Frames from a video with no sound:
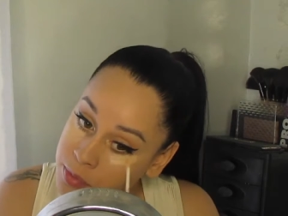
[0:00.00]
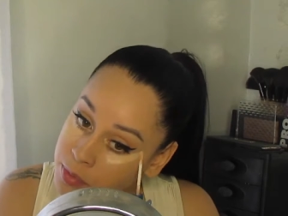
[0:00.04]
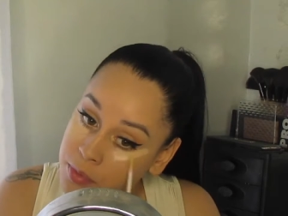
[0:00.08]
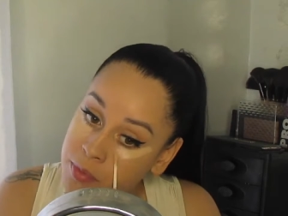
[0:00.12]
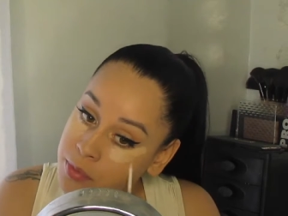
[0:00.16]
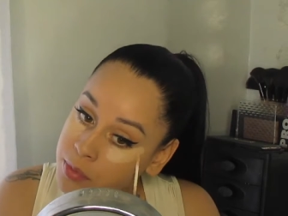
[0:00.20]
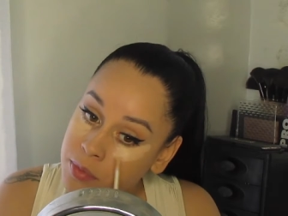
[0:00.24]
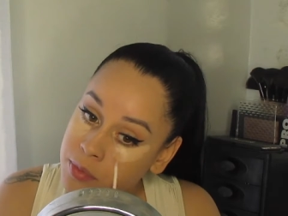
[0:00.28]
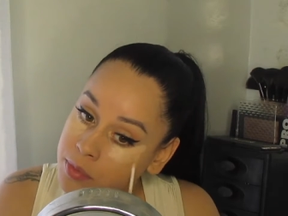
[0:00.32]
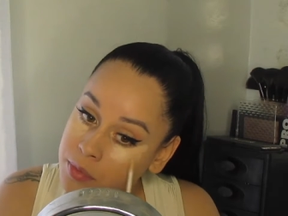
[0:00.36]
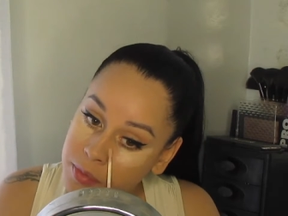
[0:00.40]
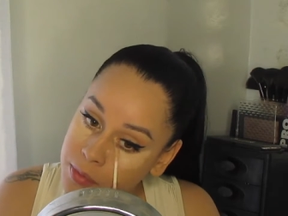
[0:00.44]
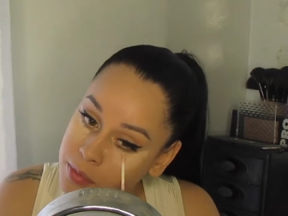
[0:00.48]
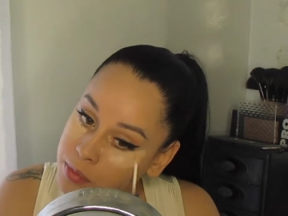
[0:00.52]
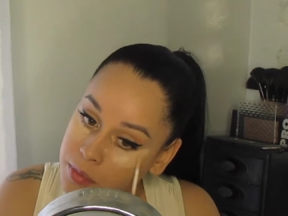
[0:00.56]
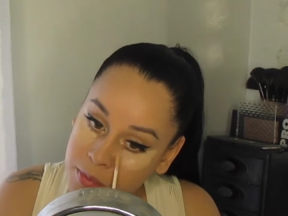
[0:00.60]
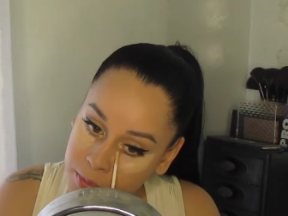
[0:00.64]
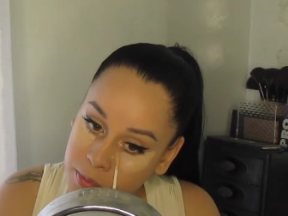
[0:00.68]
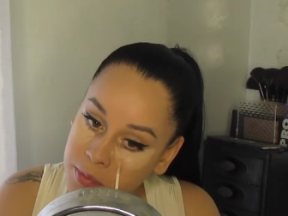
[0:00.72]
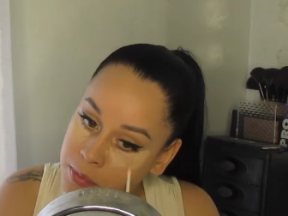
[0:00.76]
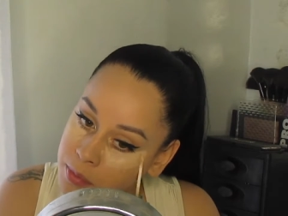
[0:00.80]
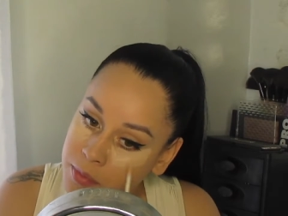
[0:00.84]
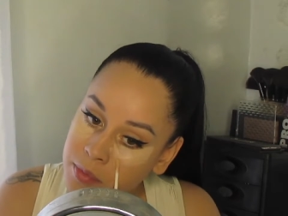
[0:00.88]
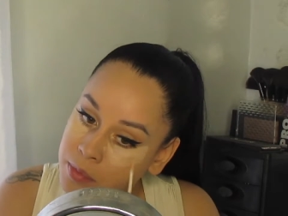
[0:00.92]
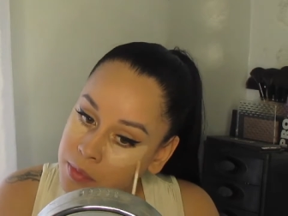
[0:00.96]
If you let
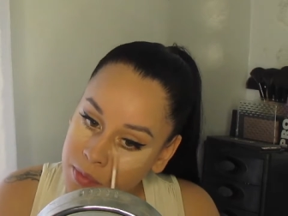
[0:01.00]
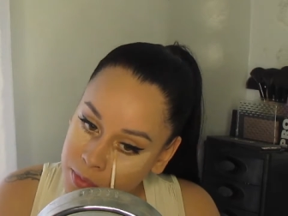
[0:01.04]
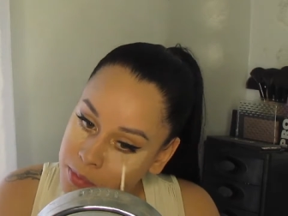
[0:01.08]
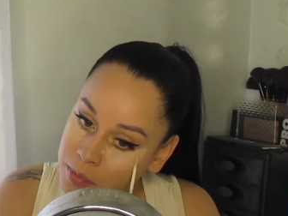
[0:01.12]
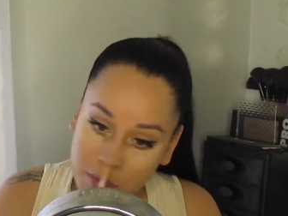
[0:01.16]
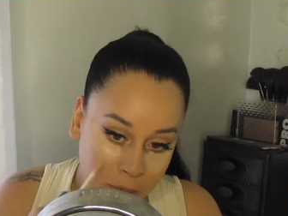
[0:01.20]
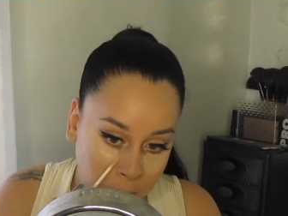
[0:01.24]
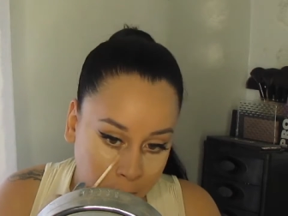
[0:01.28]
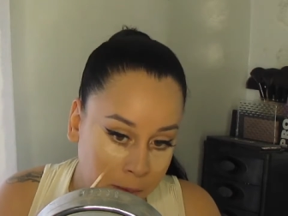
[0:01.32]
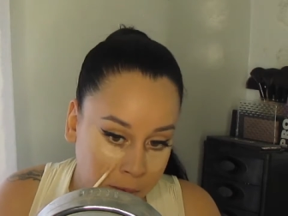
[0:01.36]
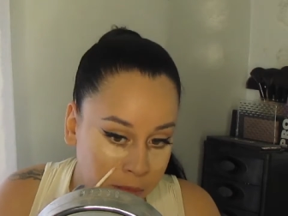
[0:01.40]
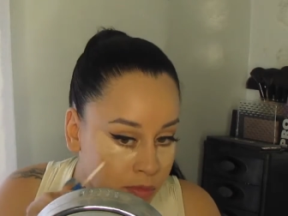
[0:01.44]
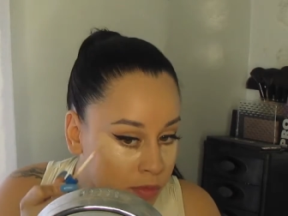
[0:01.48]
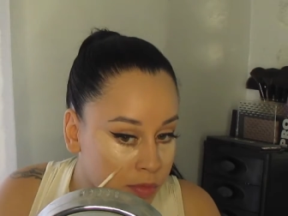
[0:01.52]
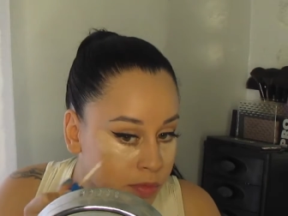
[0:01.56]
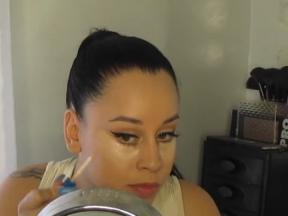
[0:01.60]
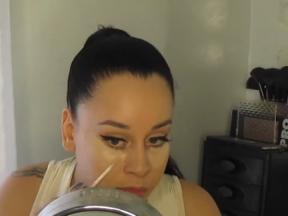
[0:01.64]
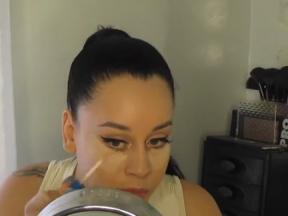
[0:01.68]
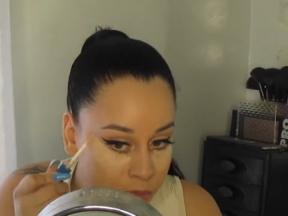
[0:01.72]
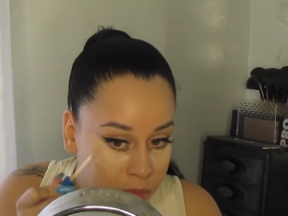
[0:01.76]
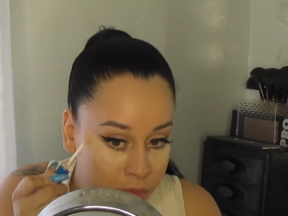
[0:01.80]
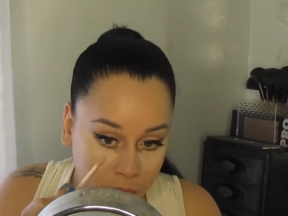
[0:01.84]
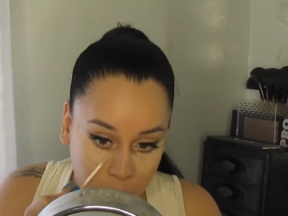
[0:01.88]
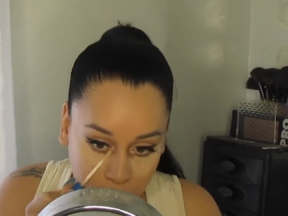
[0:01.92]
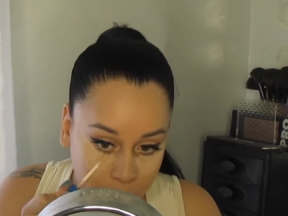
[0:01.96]
me touch you, if you
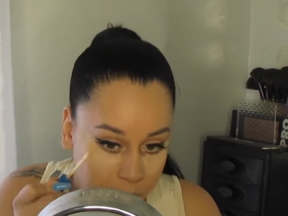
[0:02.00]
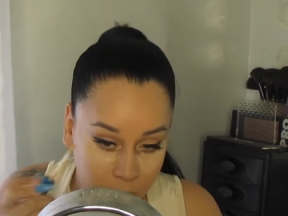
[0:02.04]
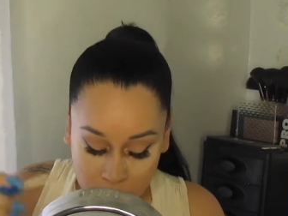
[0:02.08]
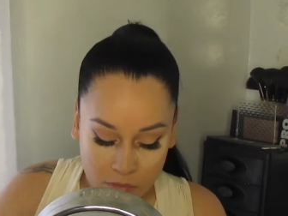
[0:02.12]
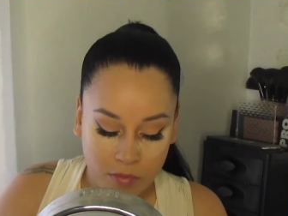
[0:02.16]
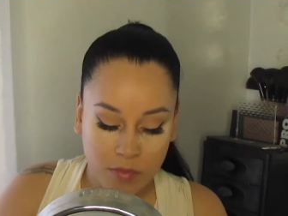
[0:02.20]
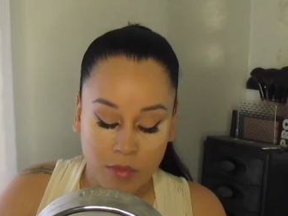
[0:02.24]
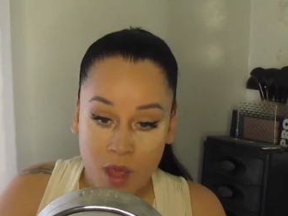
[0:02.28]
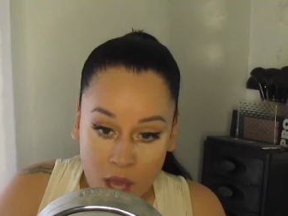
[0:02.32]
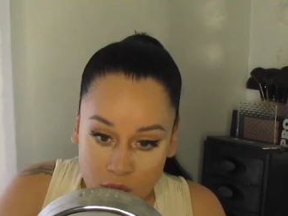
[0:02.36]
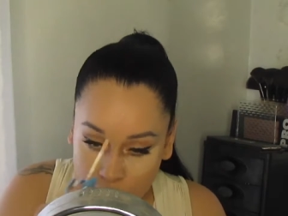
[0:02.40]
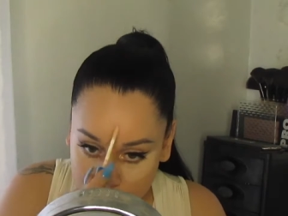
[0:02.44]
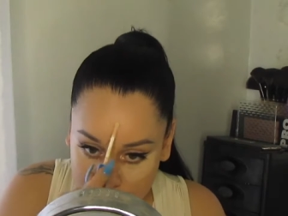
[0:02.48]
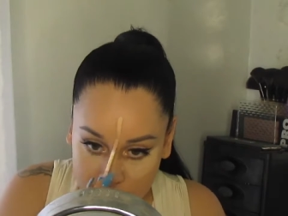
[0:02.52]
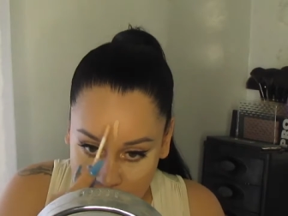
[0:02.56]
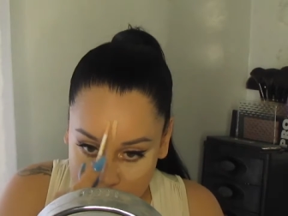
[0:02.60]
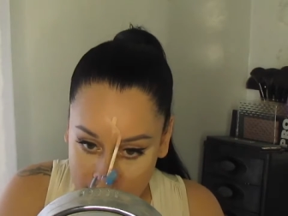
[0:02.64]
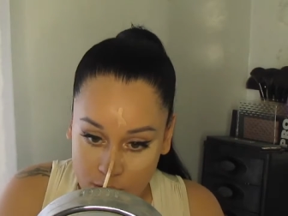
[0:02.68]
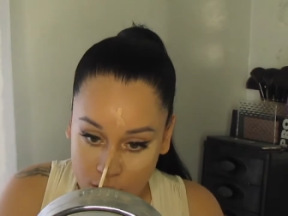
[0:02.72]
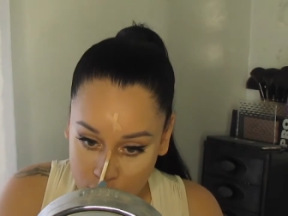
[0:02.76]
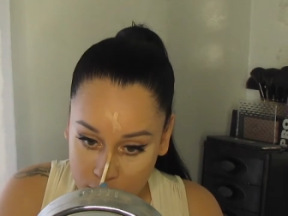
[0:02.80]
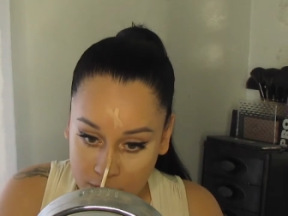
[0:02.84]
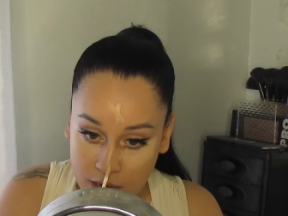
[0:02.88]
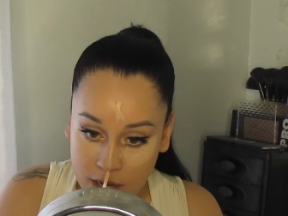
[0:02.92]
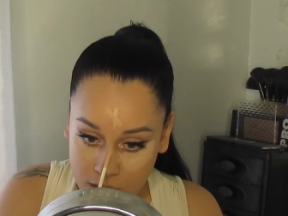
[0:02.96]
let me love you
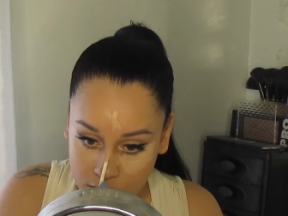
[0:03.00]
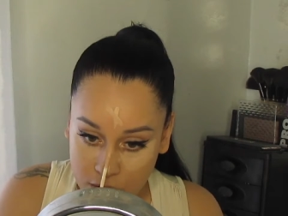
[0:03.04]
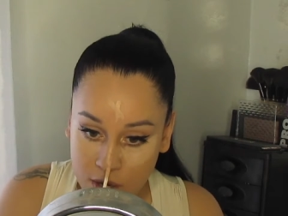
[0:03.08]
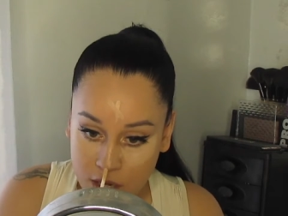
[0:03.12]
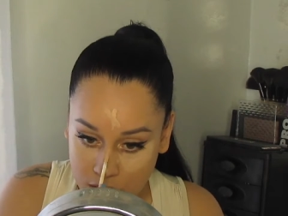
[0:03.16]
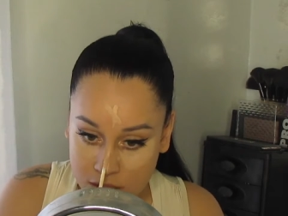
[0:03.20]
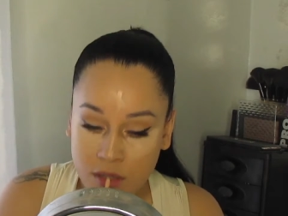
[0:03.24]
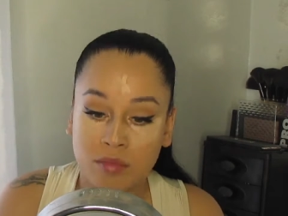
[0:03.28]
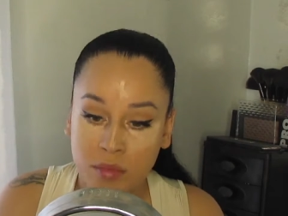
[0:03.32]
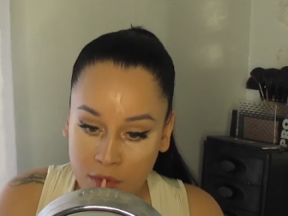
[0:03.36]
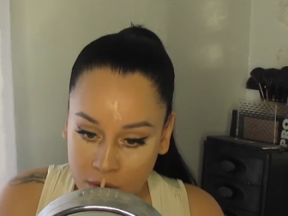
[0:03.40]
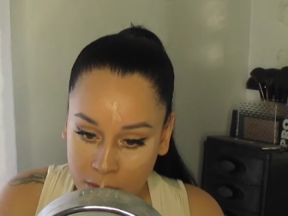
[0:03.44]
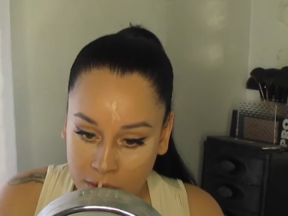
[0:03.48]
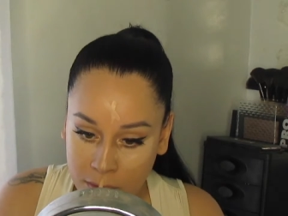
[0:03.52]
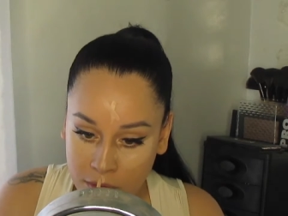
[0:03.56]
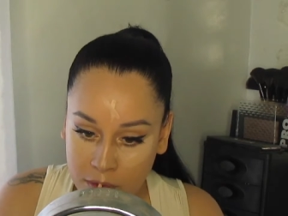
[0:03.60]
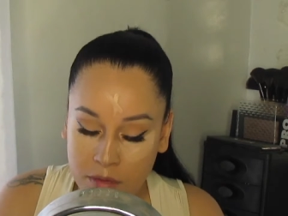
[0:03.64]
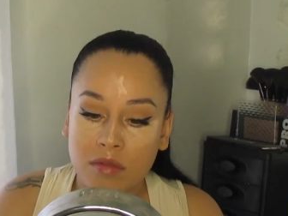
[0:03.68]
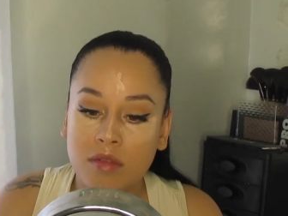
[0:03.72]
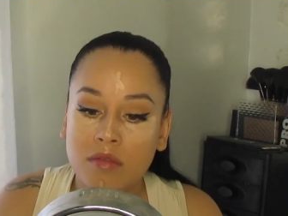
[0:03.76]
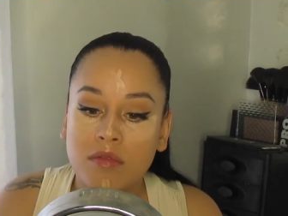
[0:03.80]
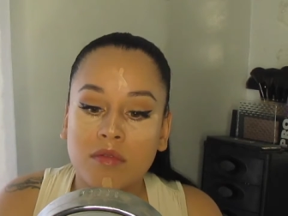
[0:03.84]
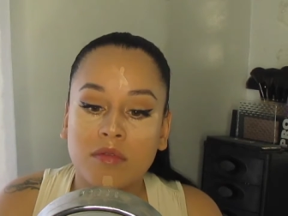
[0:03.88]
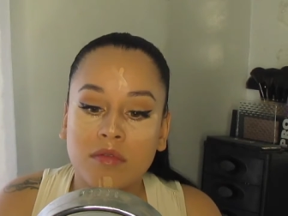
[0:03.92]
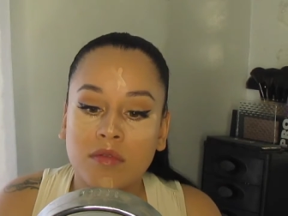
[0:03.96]
till the morning, no,
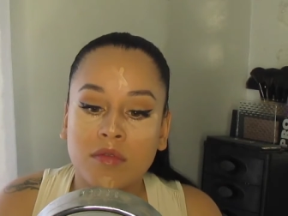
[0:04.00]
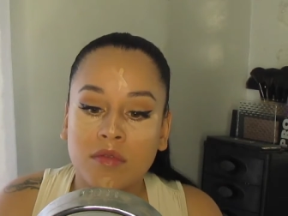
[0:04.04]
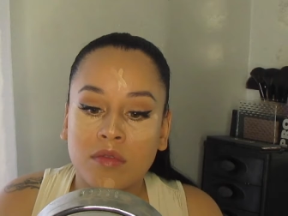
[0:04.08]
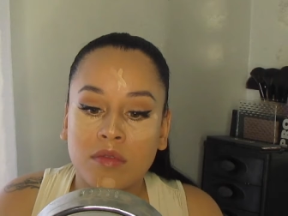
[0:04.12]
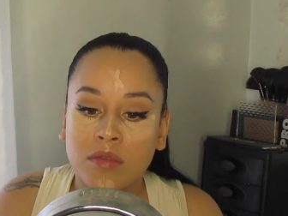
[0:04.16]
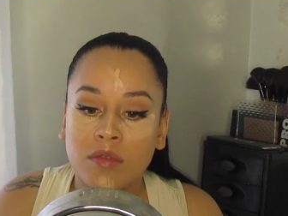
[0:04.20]
no, no.